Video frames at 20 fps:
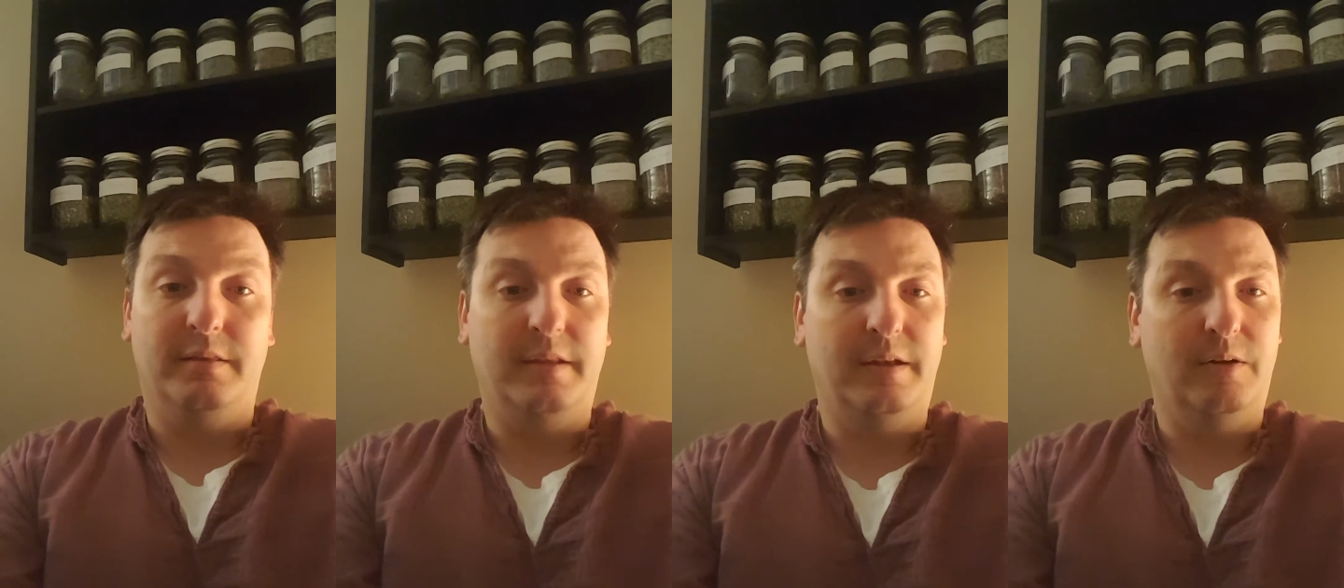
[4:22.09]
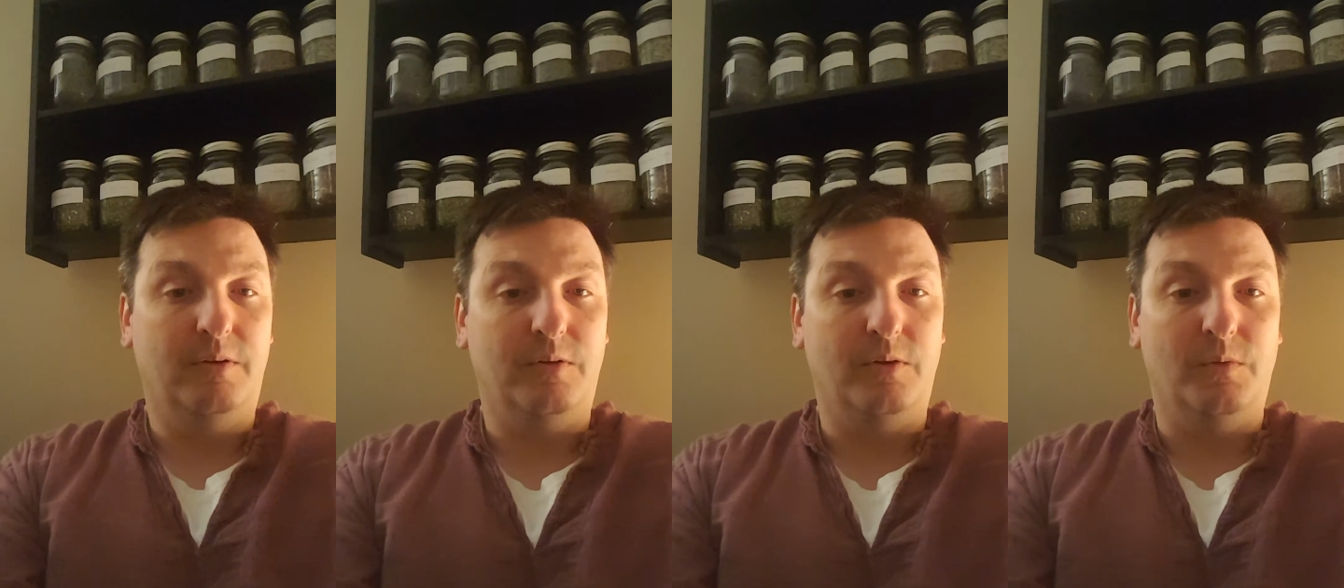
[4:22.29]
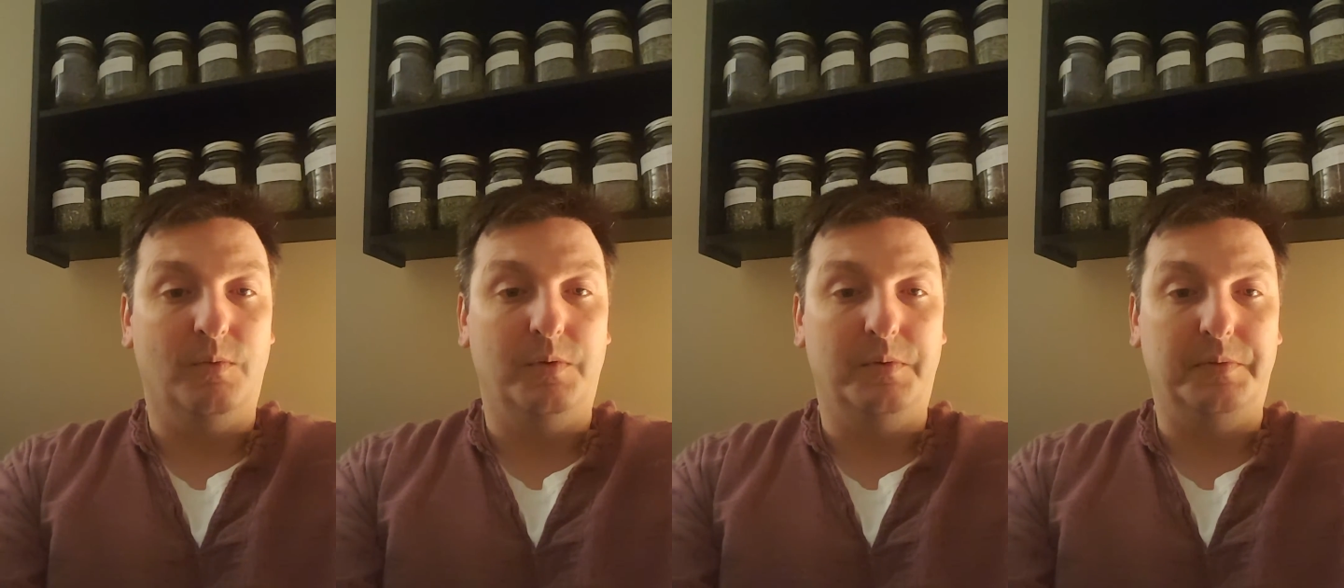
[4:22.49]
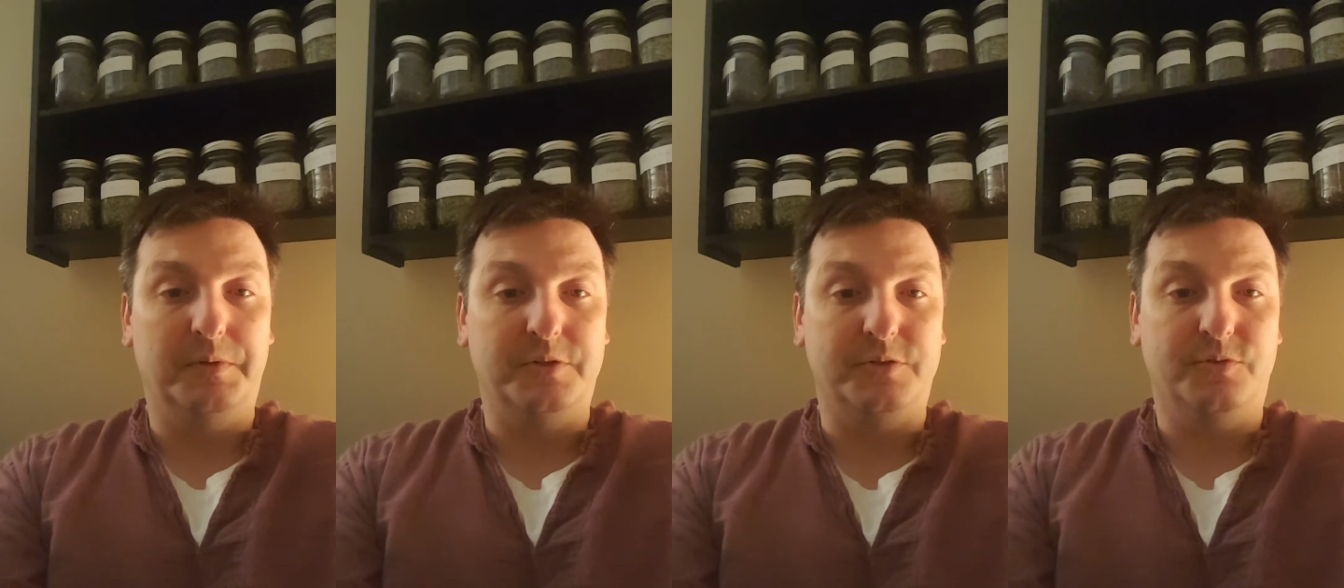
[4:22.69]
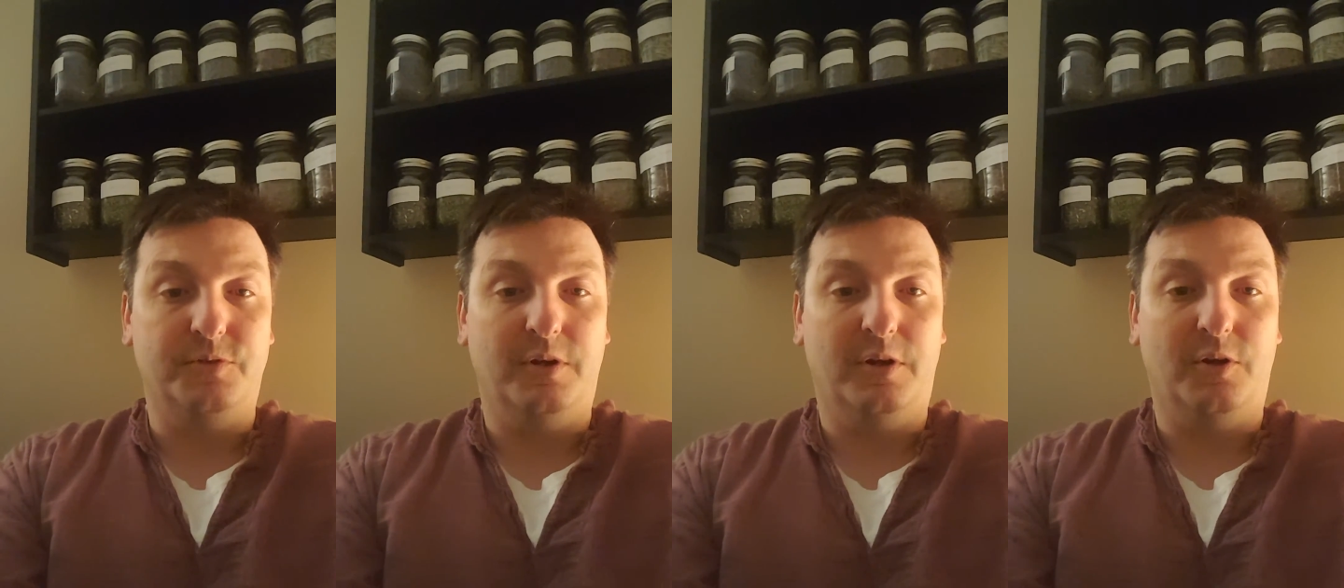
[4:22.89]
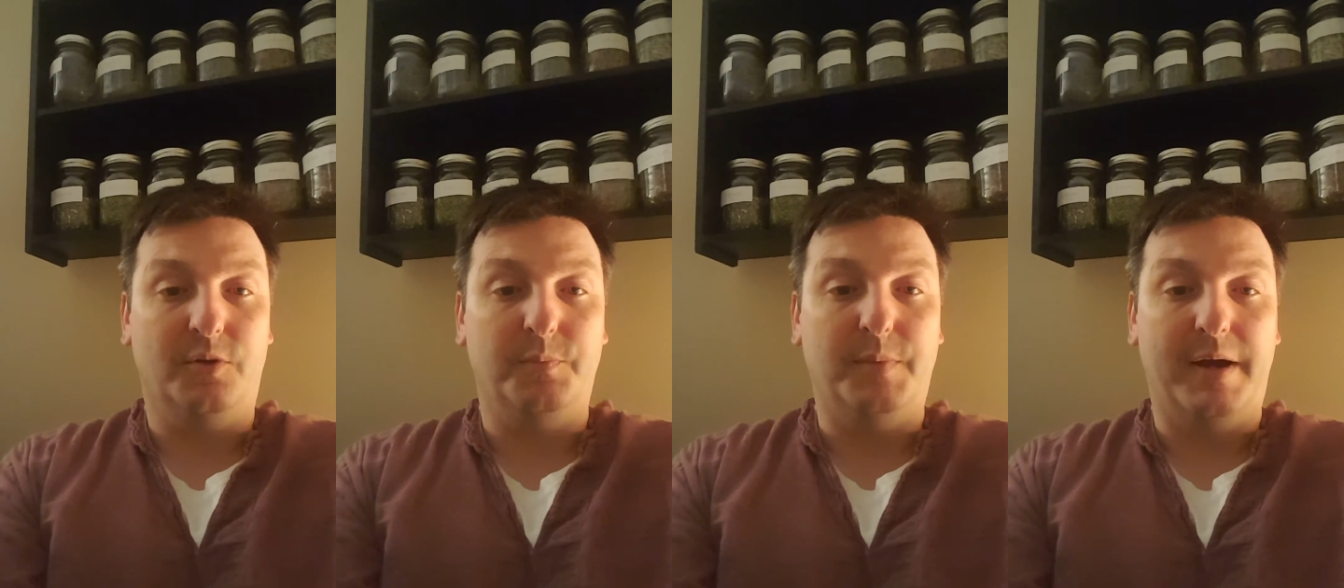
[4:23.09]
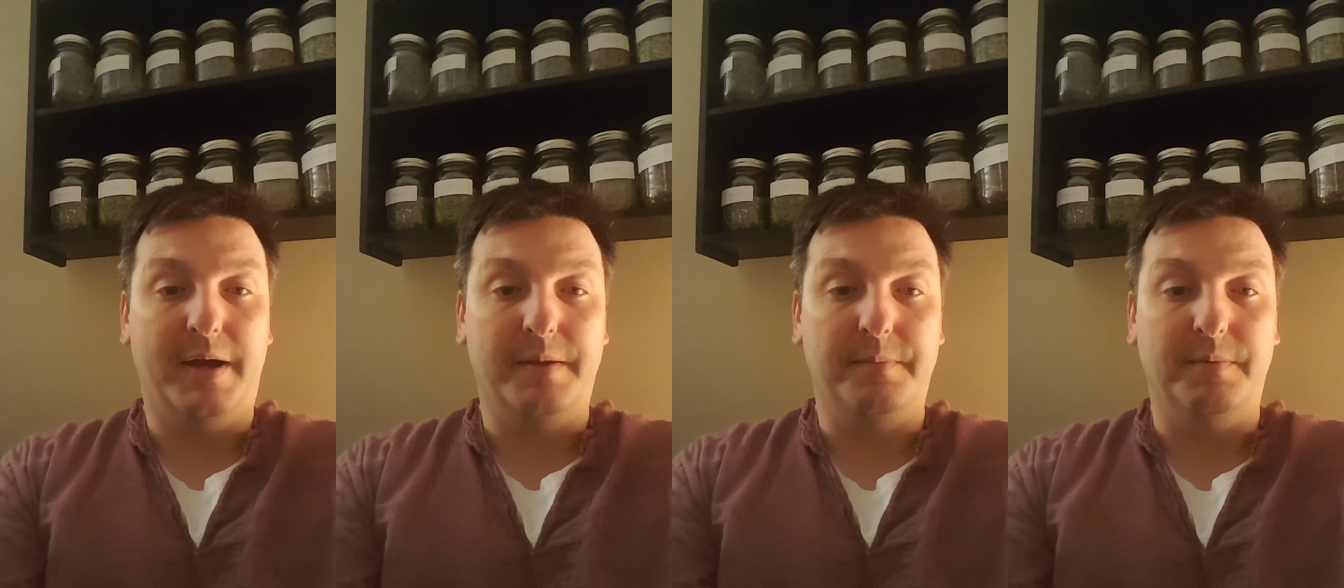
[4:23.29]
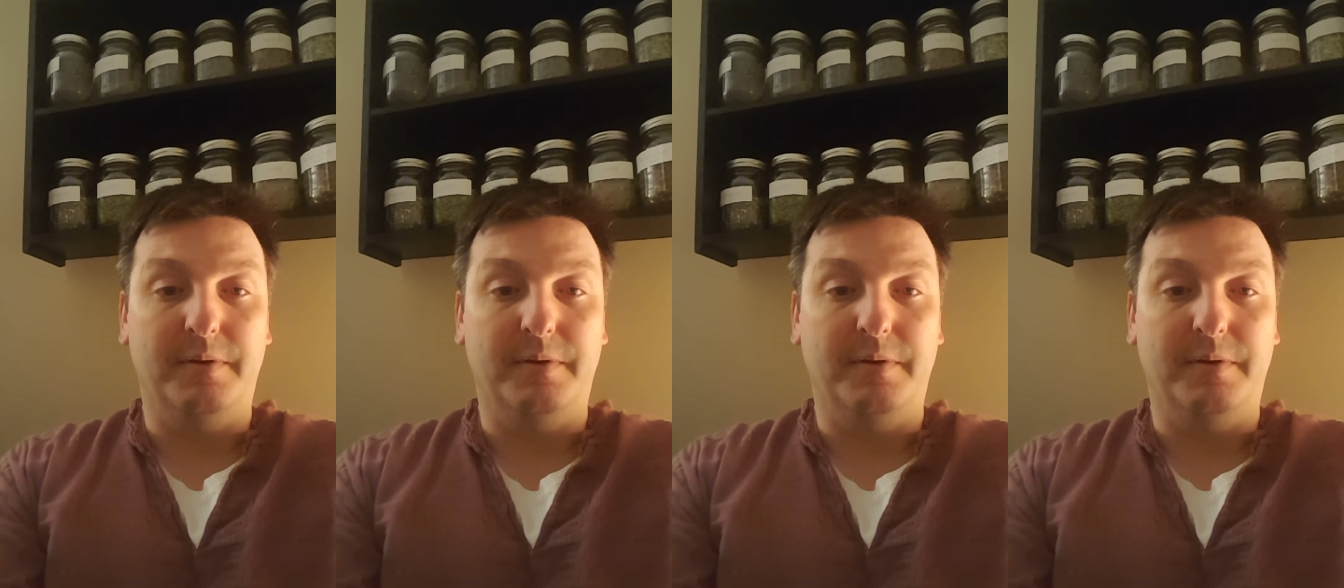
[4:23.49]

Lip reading: they don't know what was triggered by,